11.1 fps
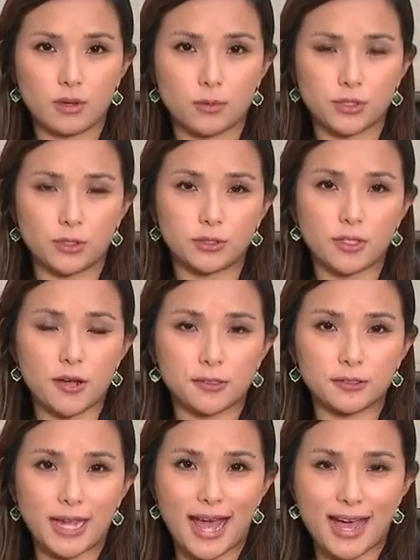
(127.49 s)
We're told
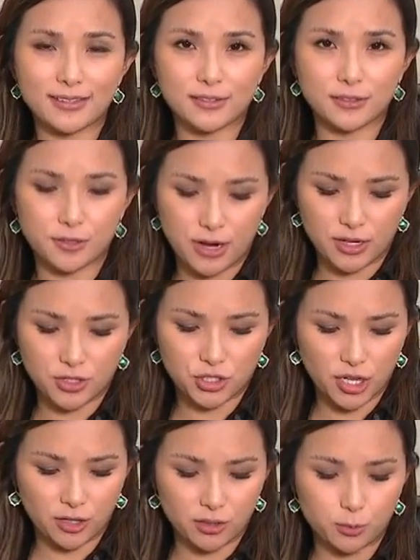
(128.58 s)
Donald Hassler and
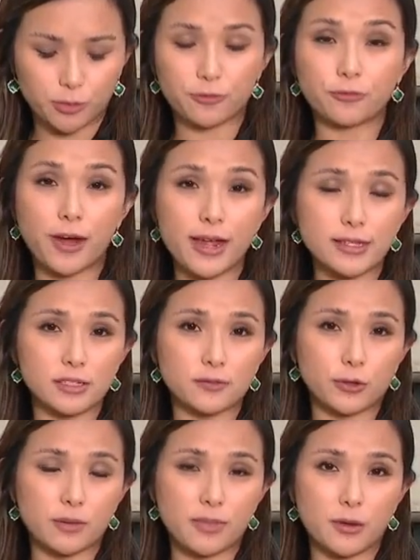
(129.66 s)
Sheryl were friends
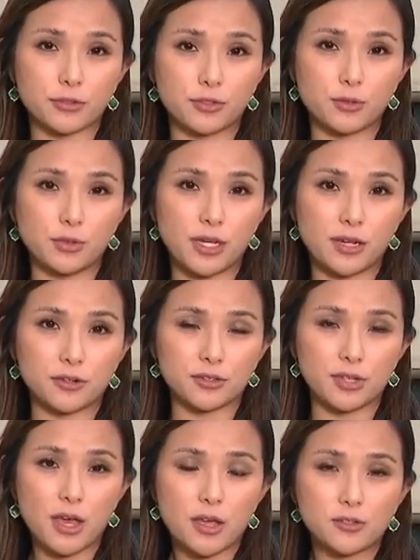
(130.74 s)
for about two years.
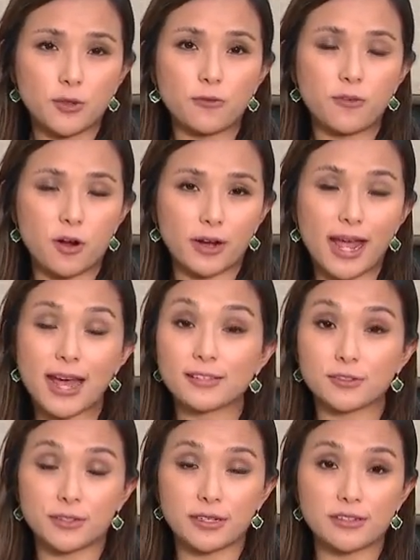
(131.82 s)
So far,
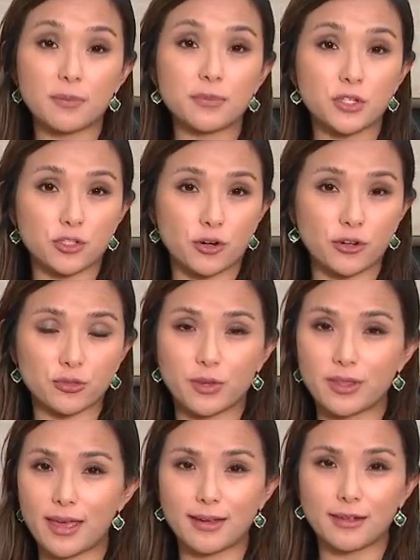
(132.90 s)
Hassler has not been charged
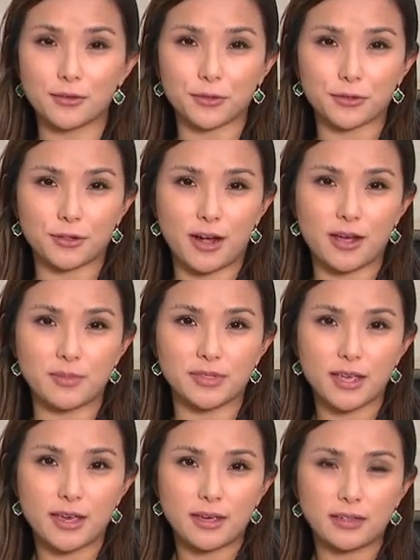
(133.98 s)
with any other crimes.
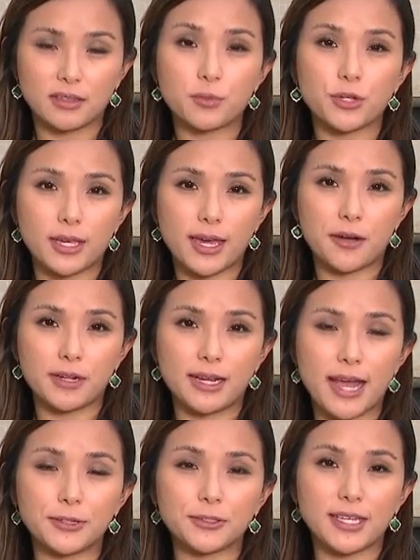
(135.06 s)
In Liberty County,
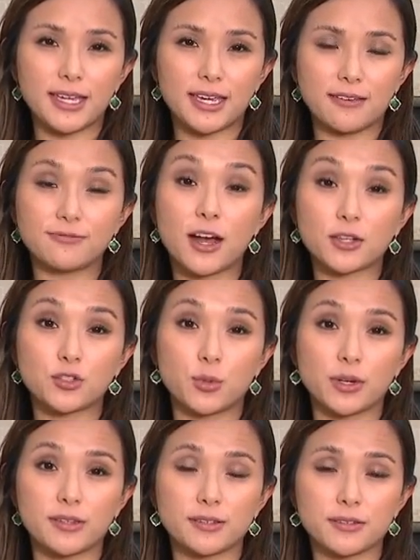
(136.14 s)
Natalie Hee, Fox
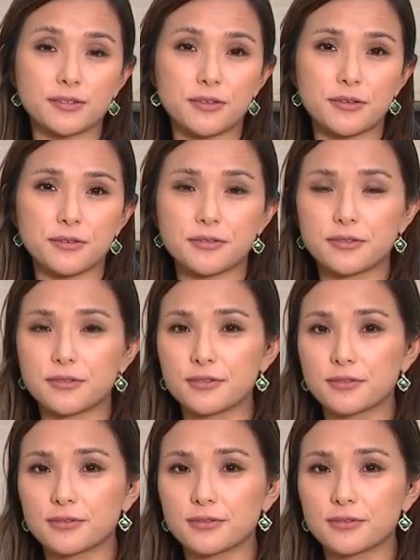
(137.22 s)
26 News.